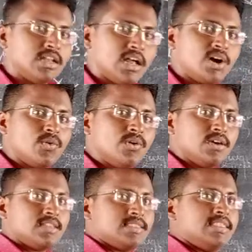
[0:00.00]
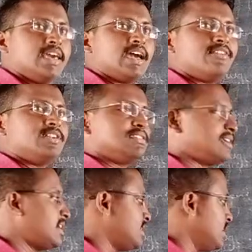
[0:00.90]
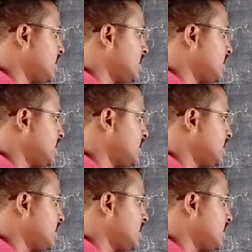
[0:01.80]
Now, they have decided